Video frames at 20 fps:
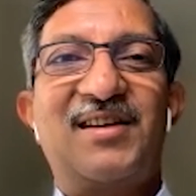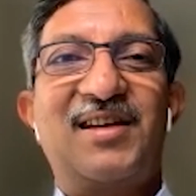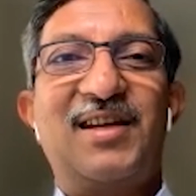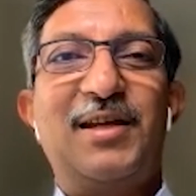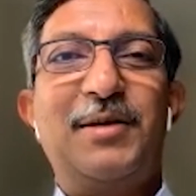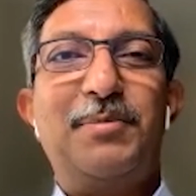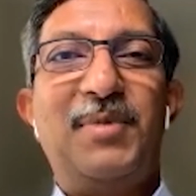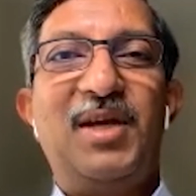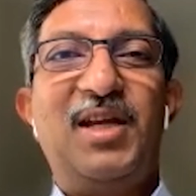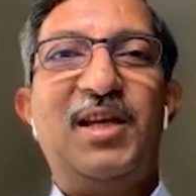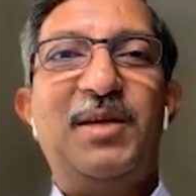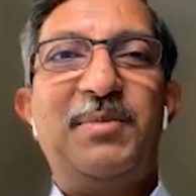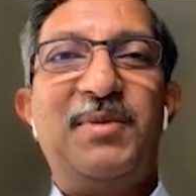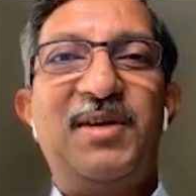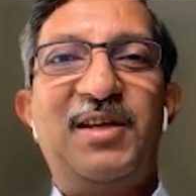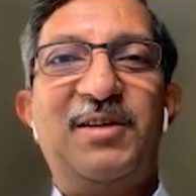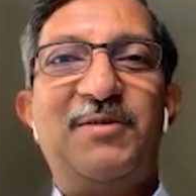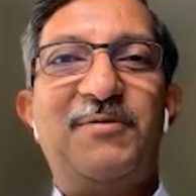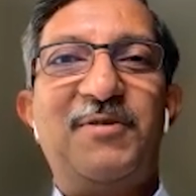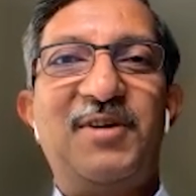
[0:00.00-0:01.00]
In many,
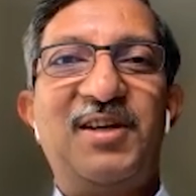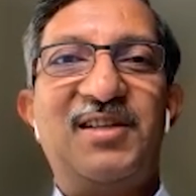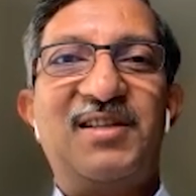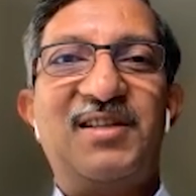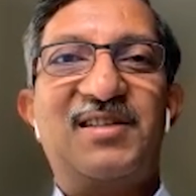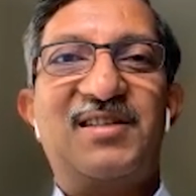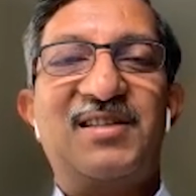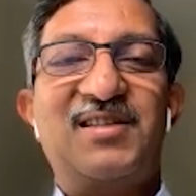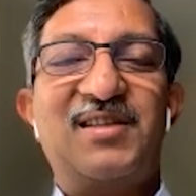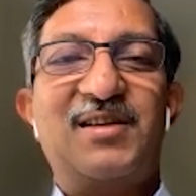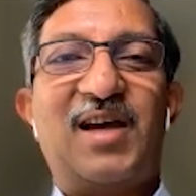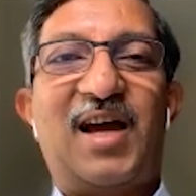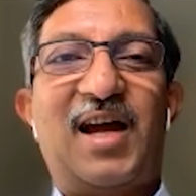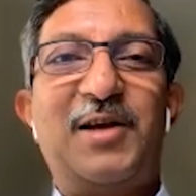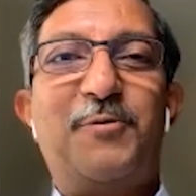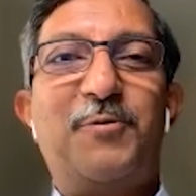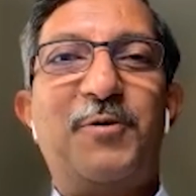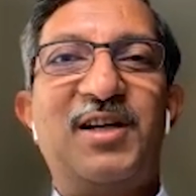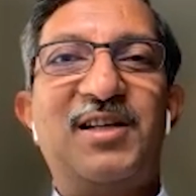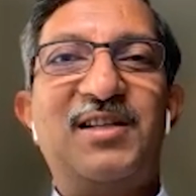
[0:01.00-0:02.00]
many ways,
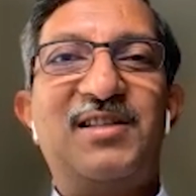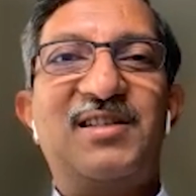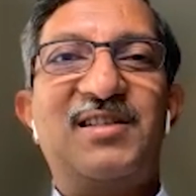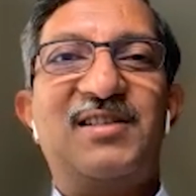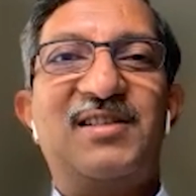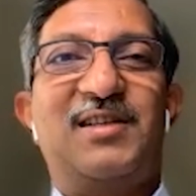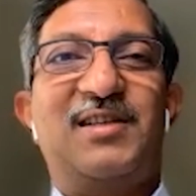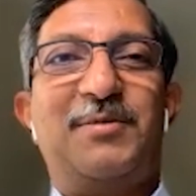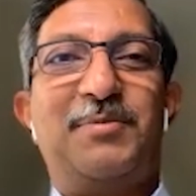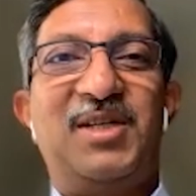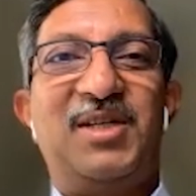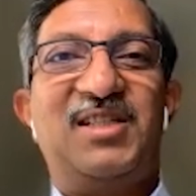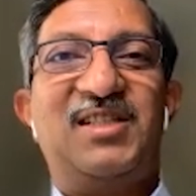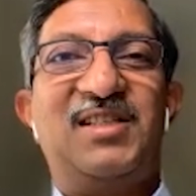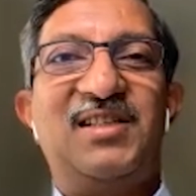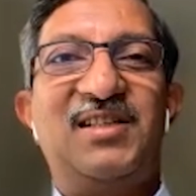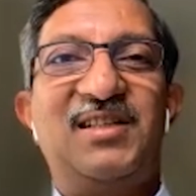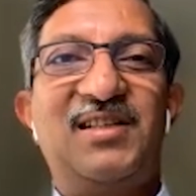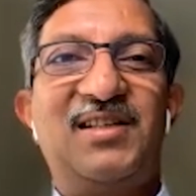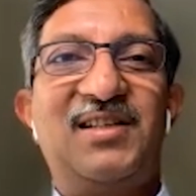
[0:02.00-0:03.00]
advances in
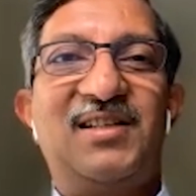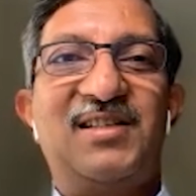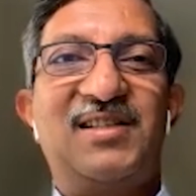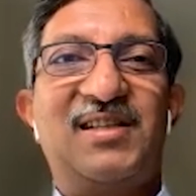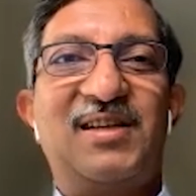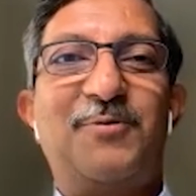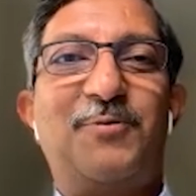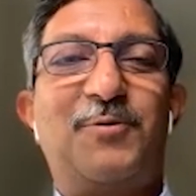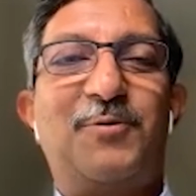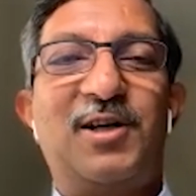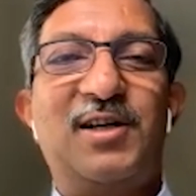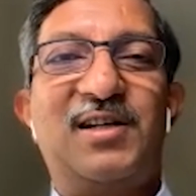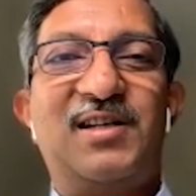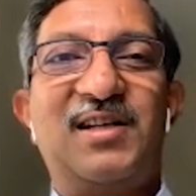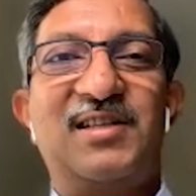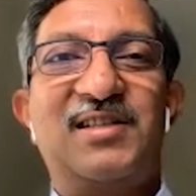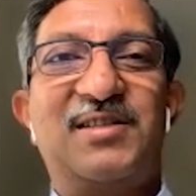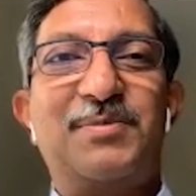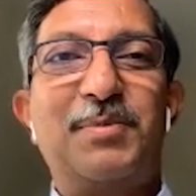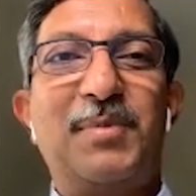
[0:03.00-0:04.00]
materials are what
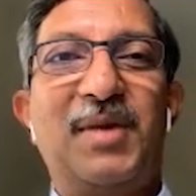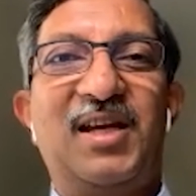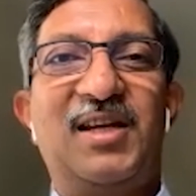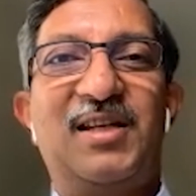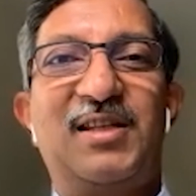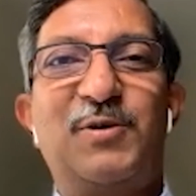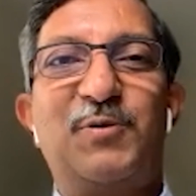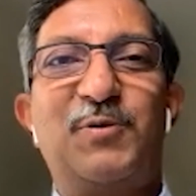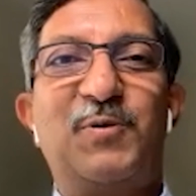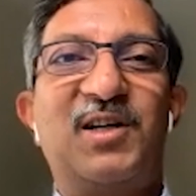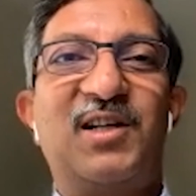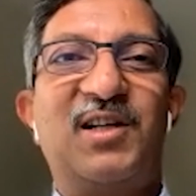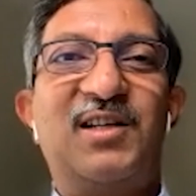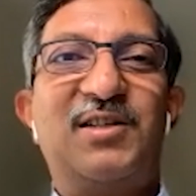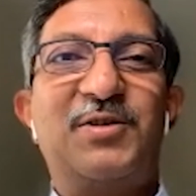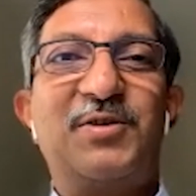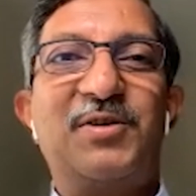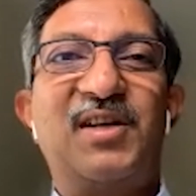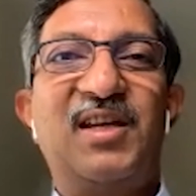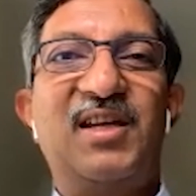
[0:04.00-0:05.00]
has made the world
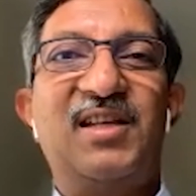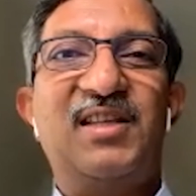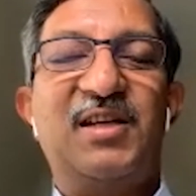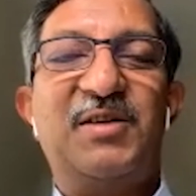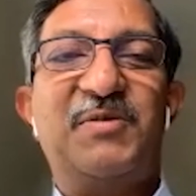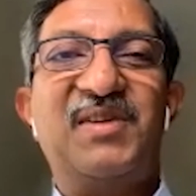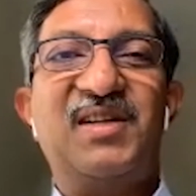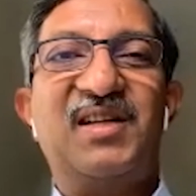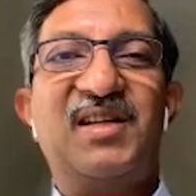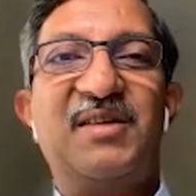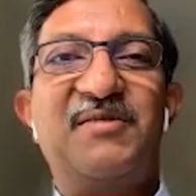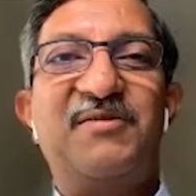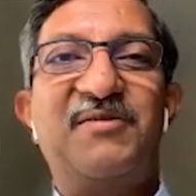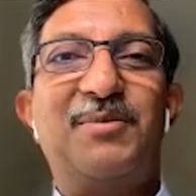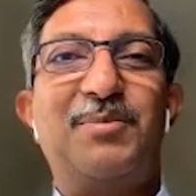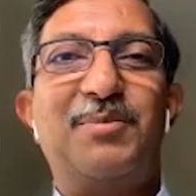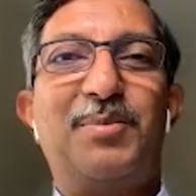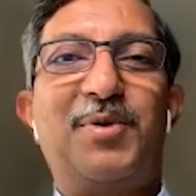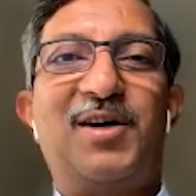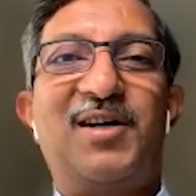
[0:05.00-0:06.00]
today that we live
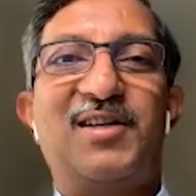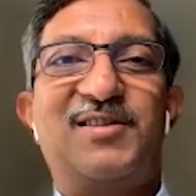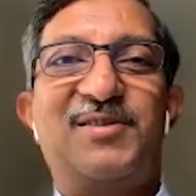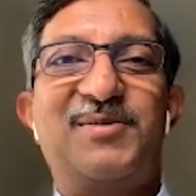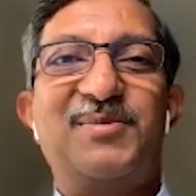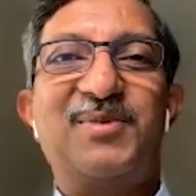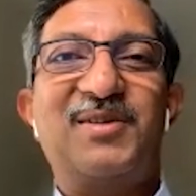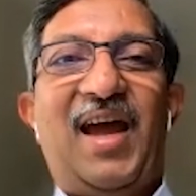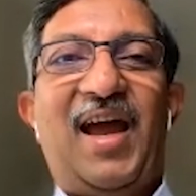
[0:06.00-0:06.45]
in possible.